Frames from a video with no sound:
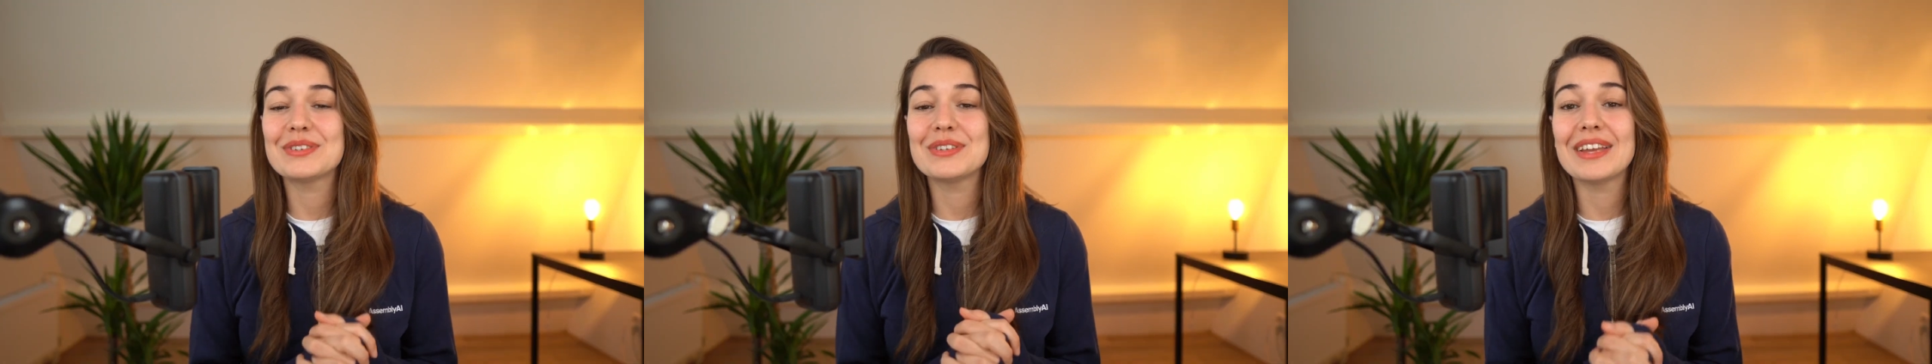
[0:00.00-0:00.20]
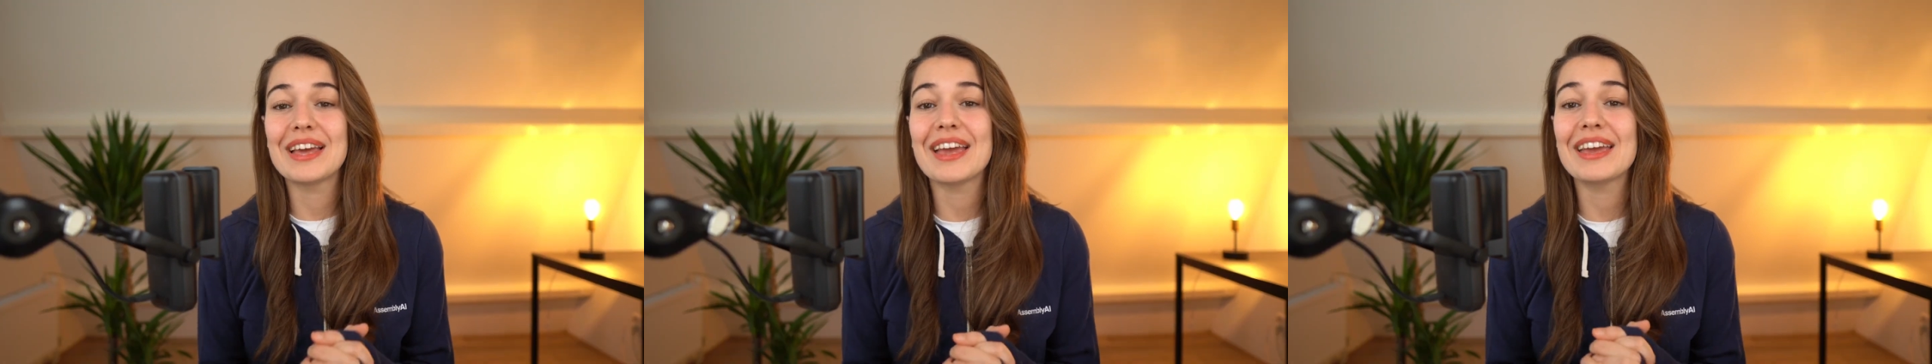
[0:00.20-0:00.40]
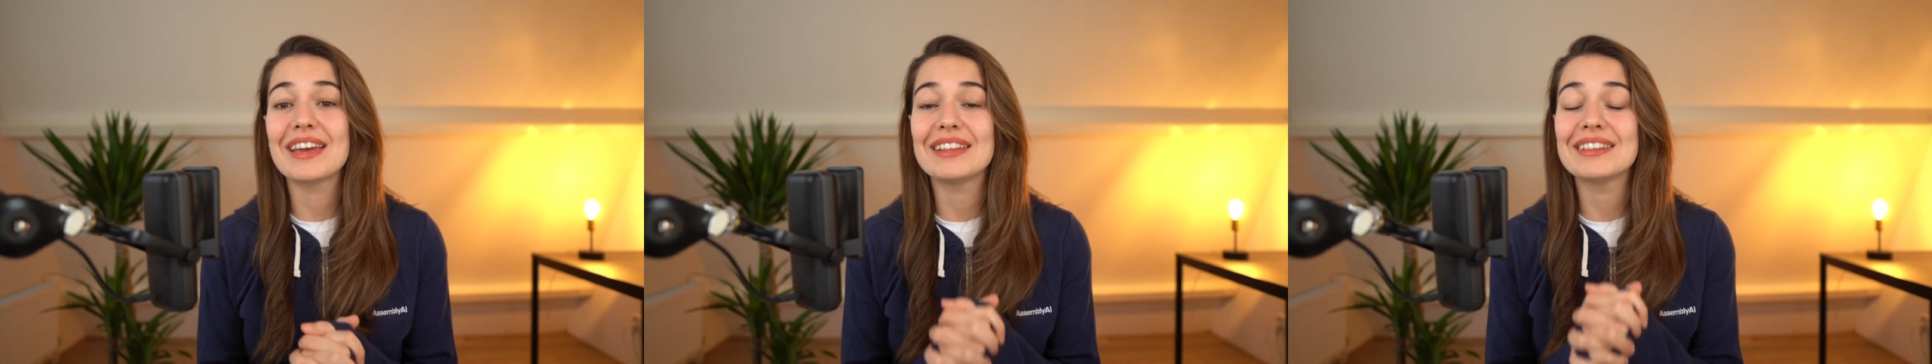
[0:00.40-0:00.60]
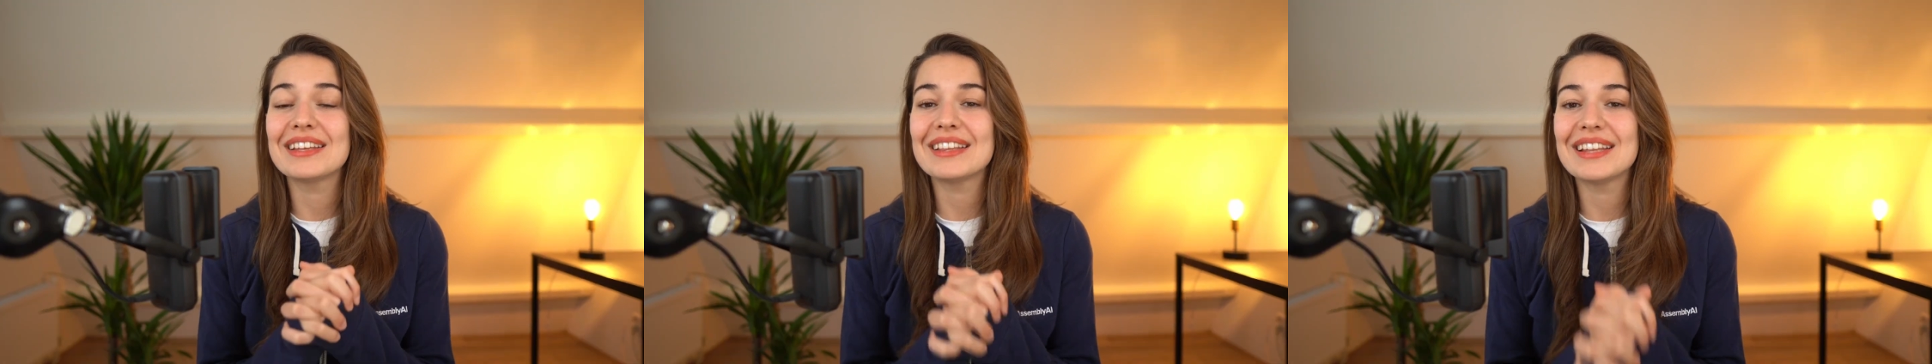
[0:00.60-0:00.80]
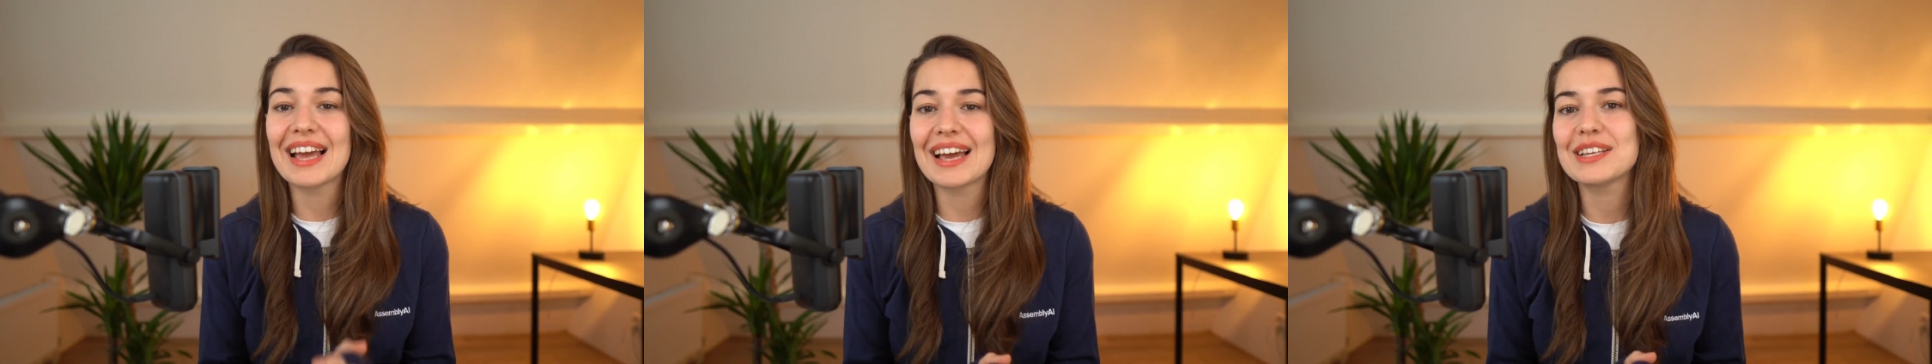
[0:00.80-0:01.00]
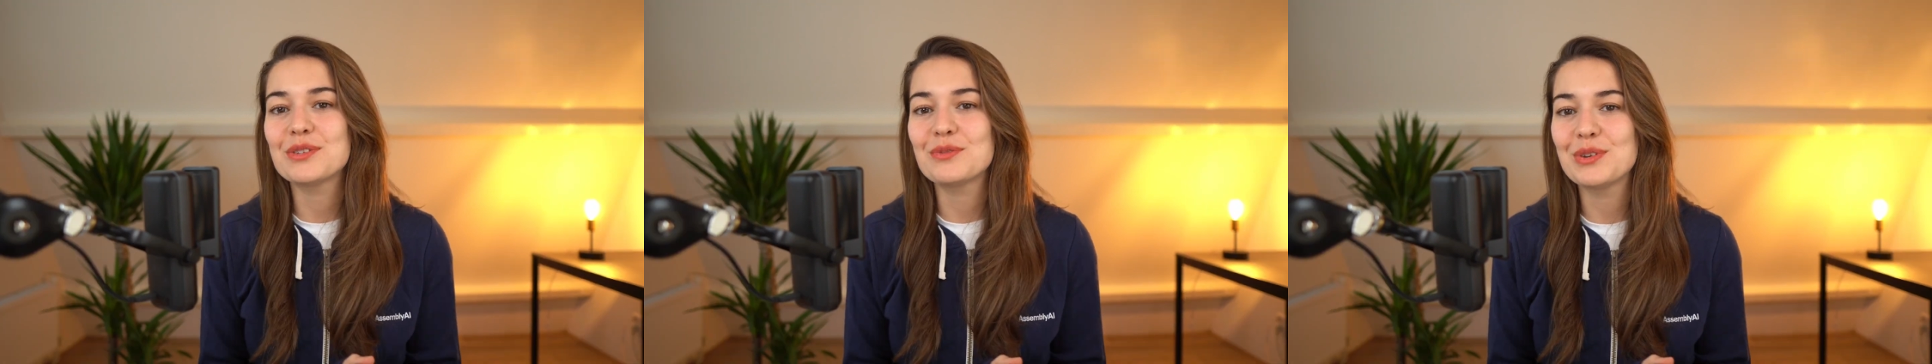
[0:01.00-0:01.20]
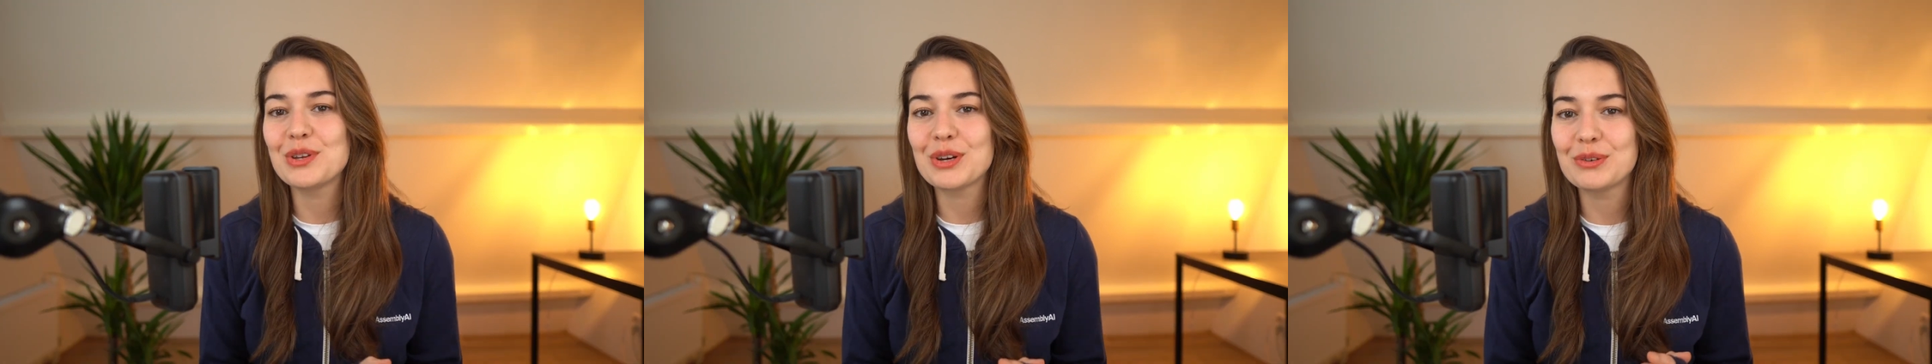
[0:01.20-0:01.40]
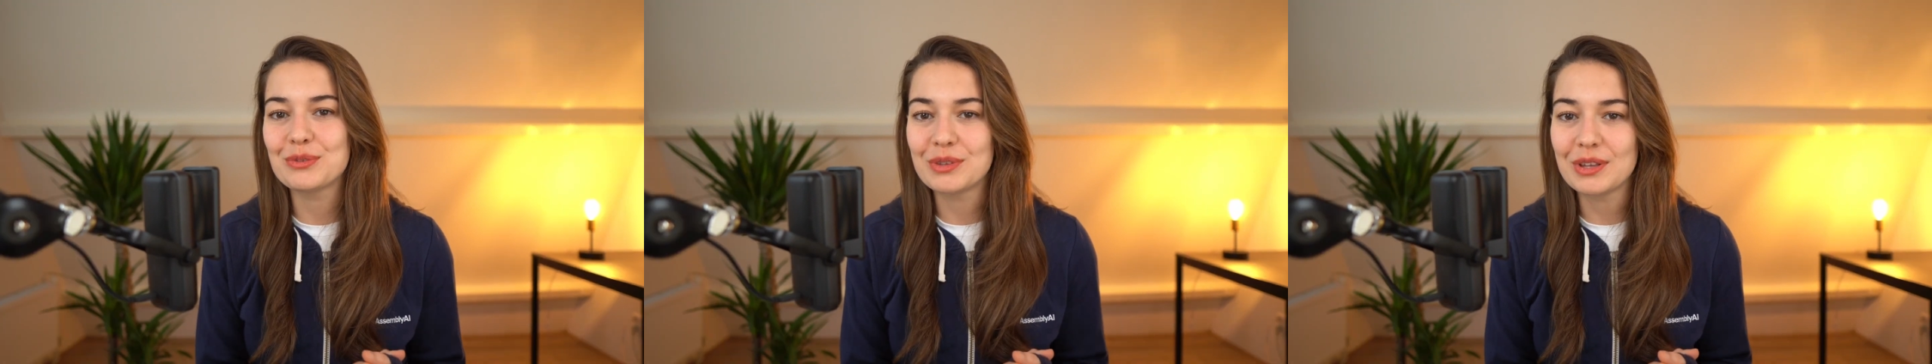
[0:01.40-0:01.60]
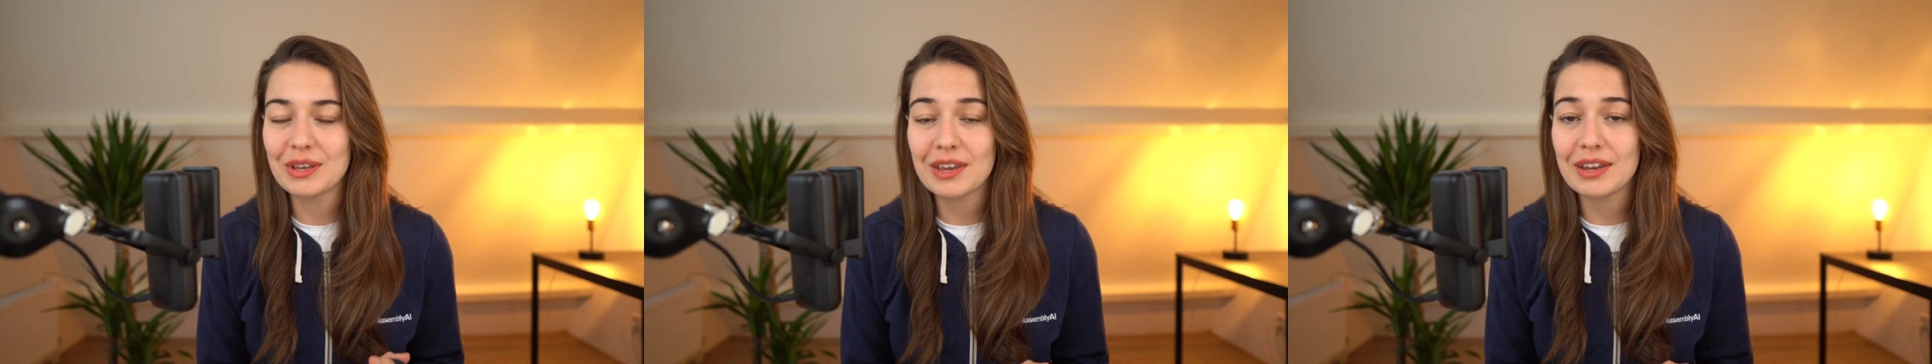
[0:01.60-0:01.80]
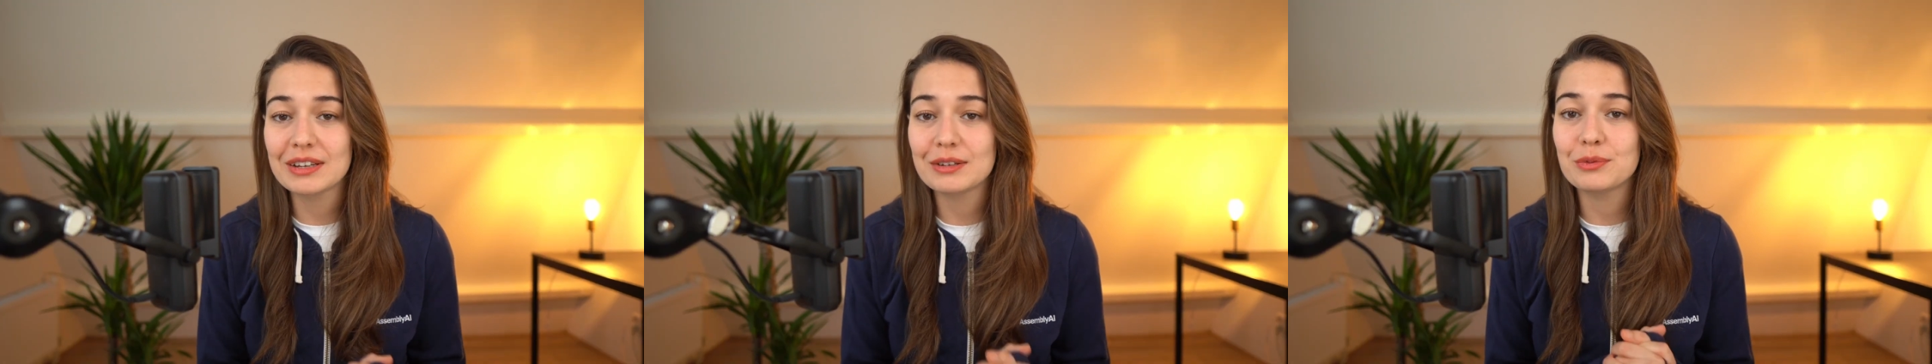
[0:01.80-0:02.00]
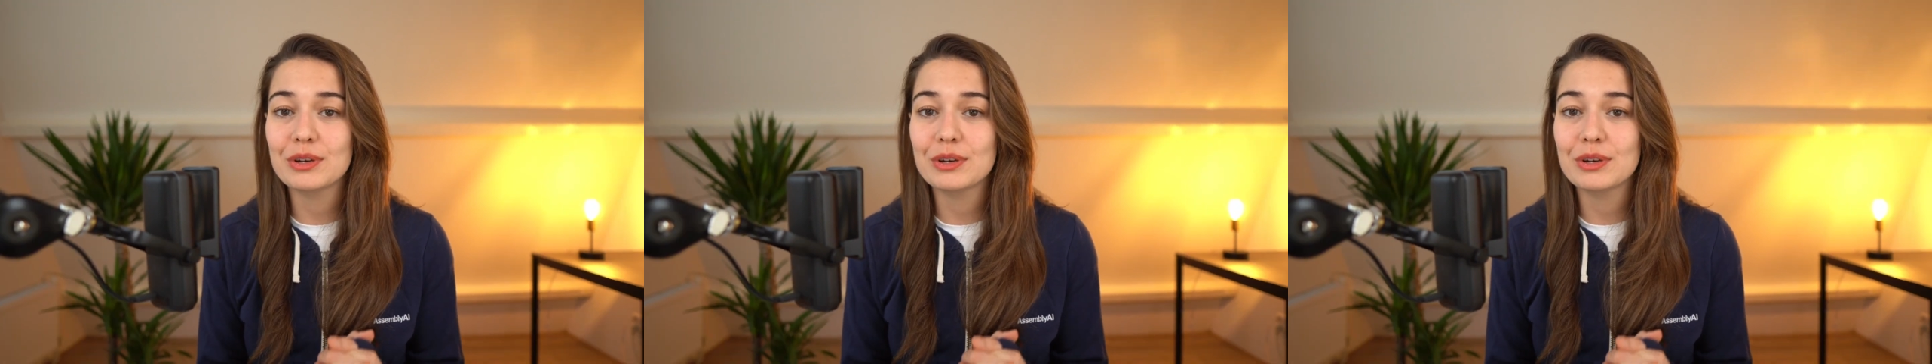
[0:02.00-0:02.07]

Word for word: Today in the last video of the year,